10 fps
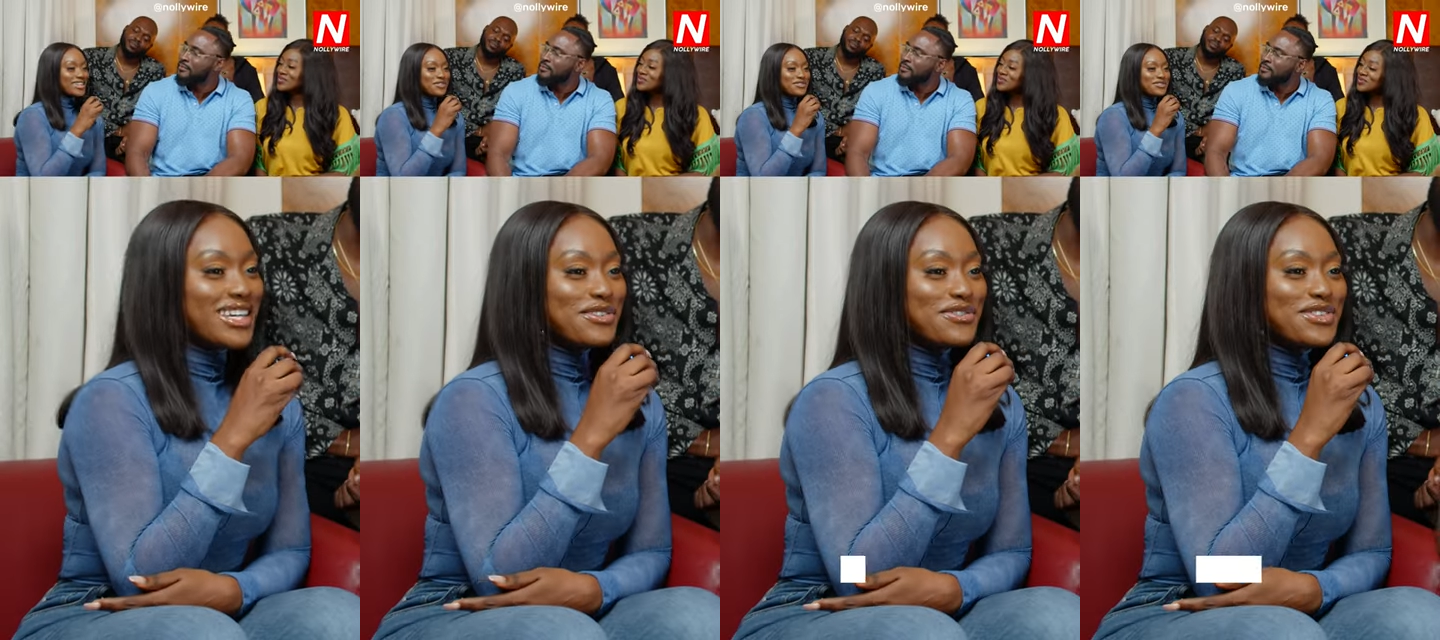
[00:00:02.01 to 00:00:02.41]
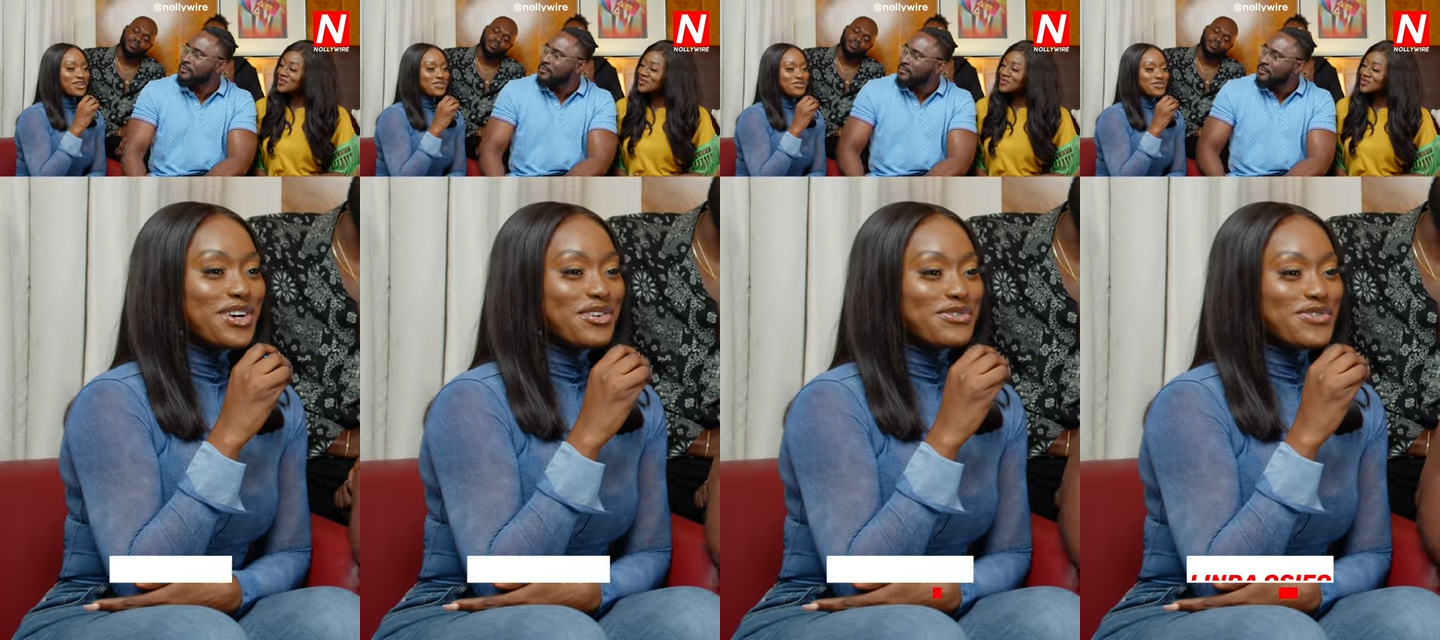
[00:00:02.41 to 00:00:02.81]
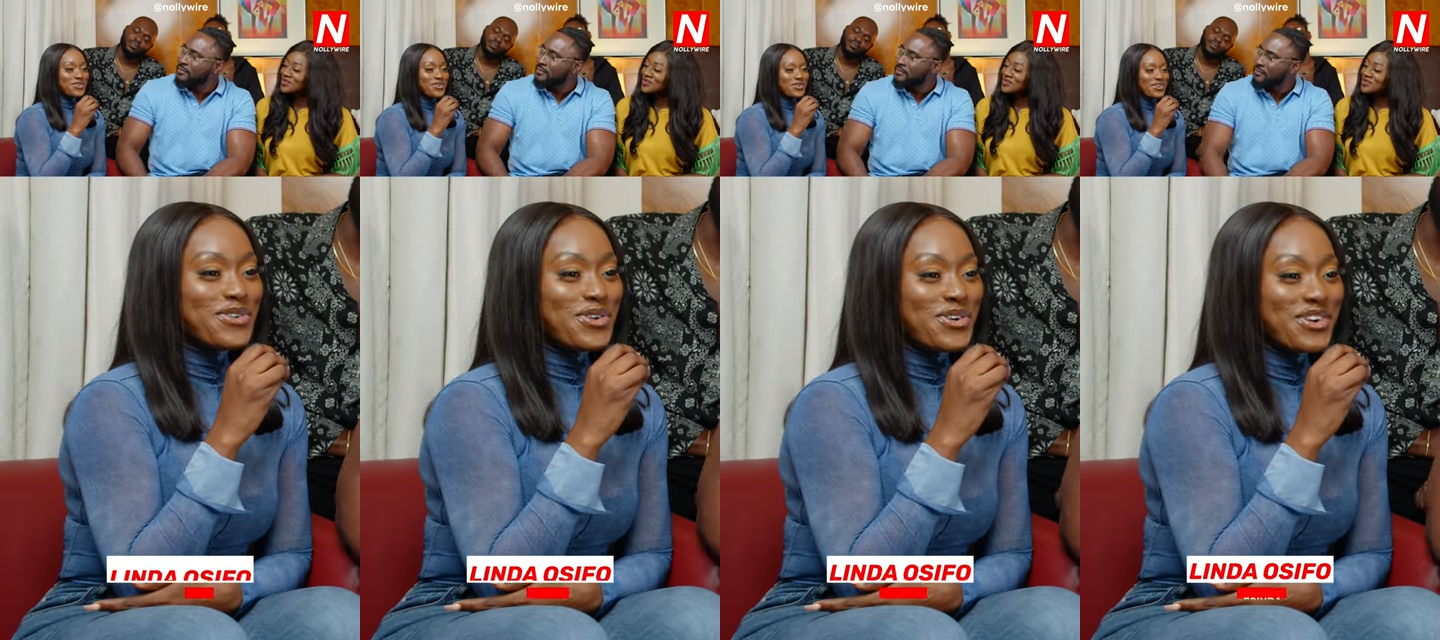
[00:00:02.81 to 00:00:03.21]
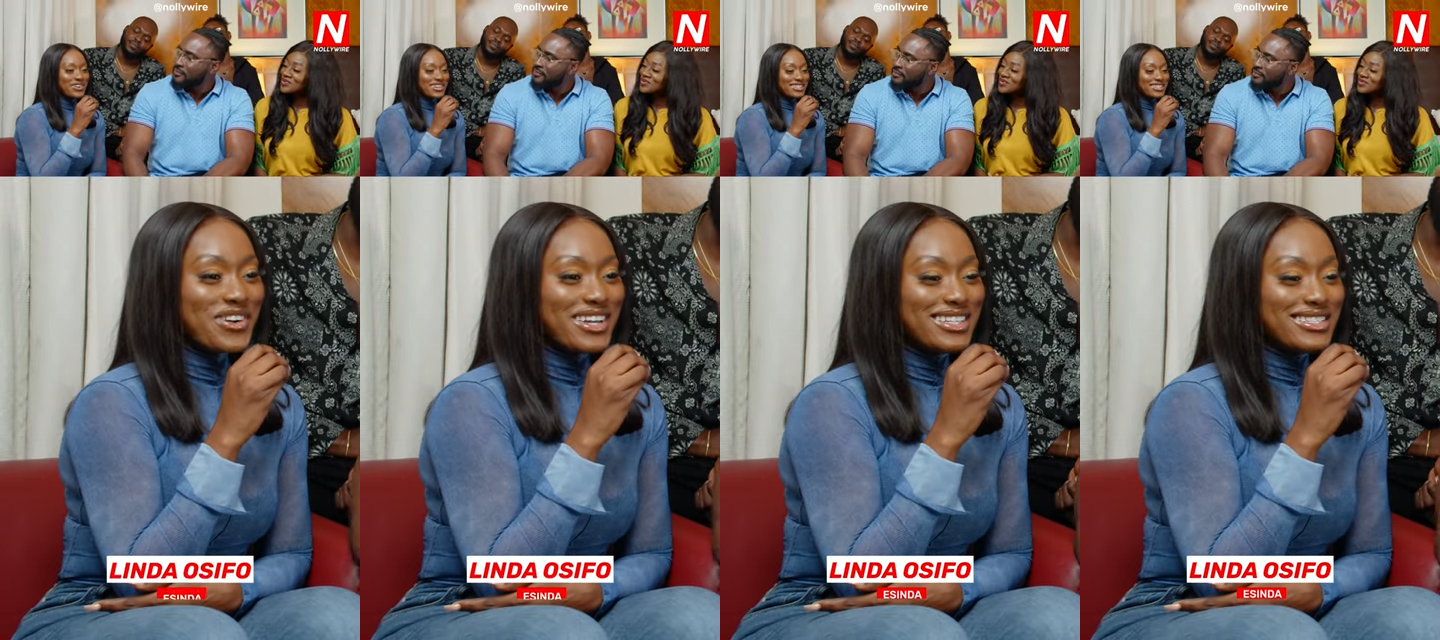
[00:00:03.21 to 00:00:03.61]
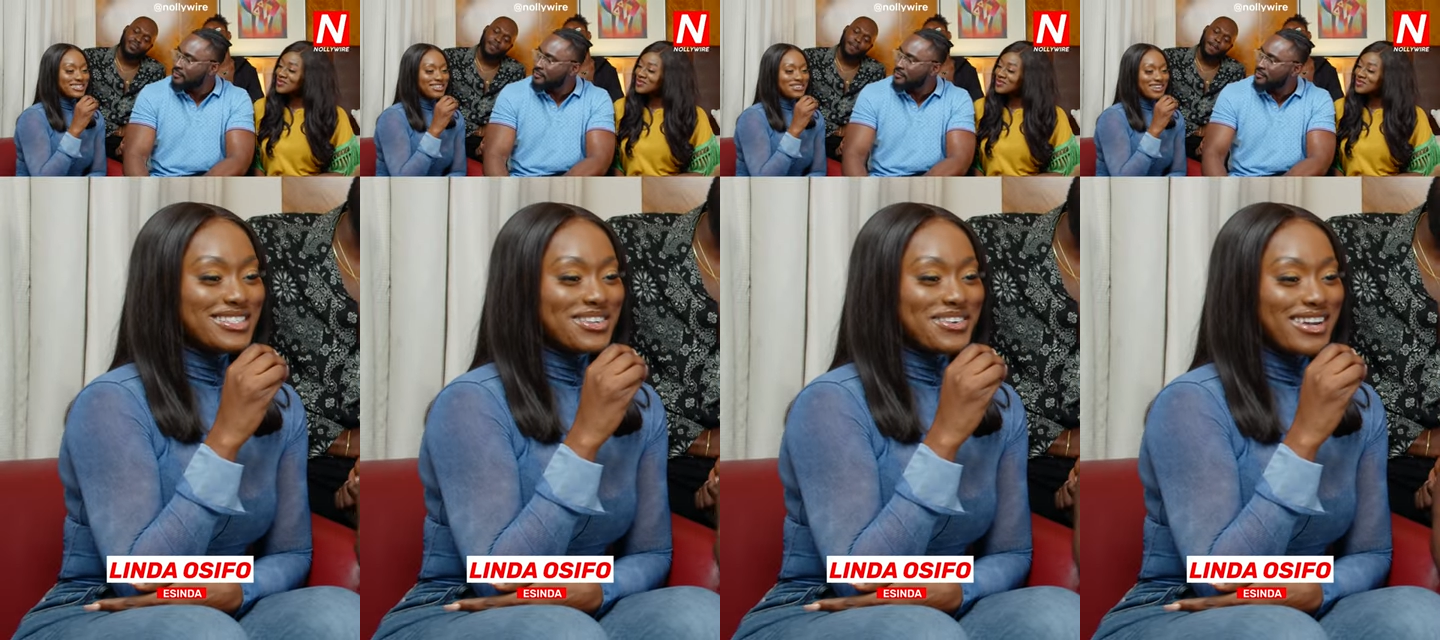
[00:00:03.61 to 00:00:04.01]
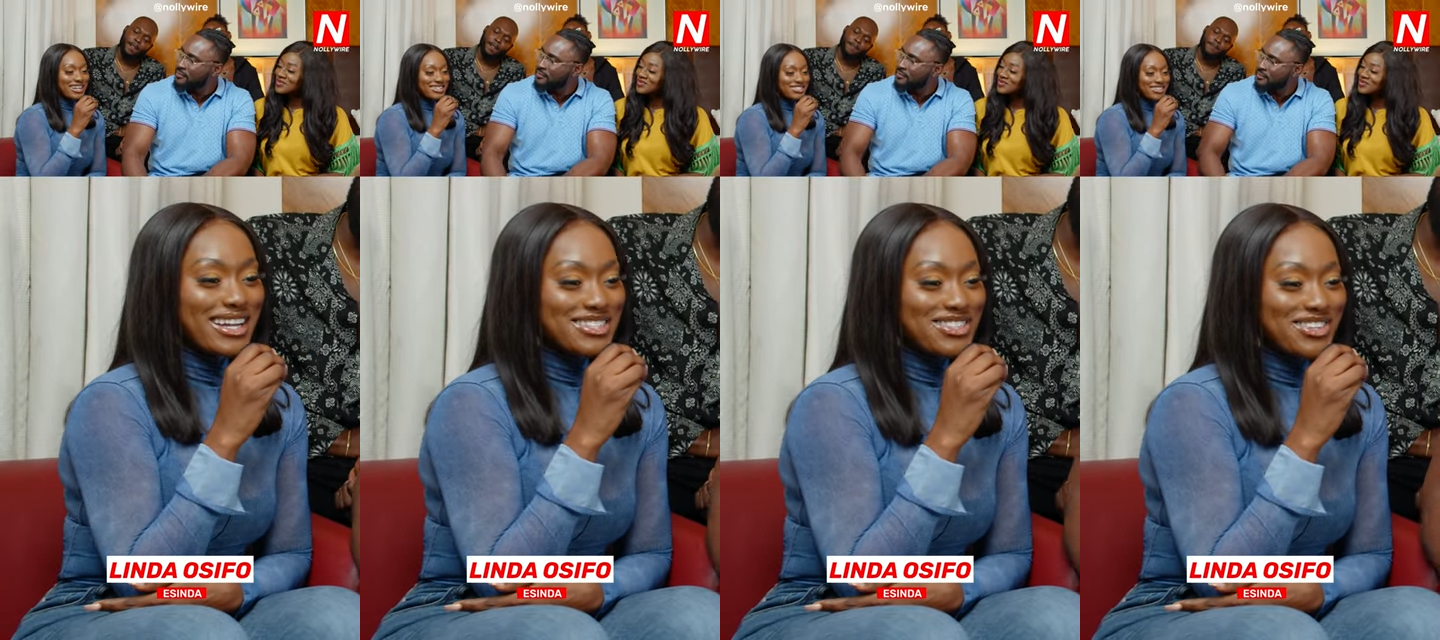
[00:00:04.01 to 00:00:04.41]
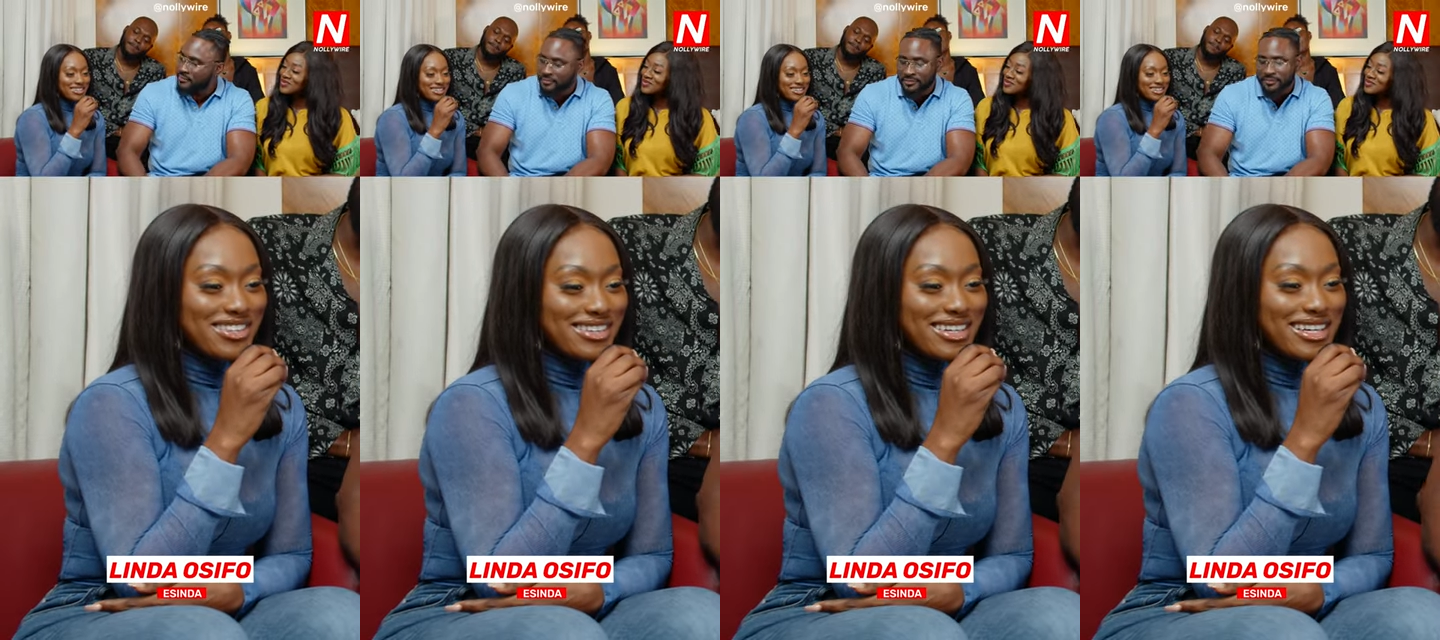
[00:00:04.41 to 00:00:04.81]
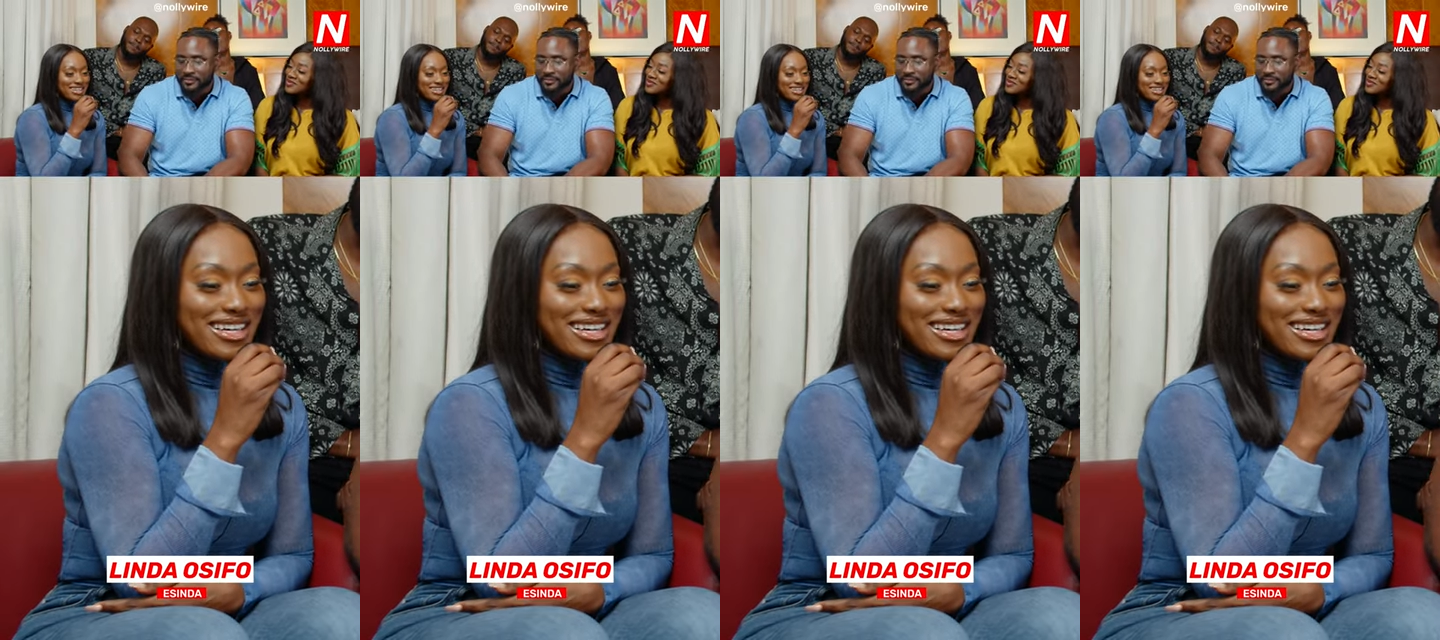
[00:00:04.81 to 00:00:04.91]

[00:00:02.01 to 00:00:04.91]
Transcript: If not for director,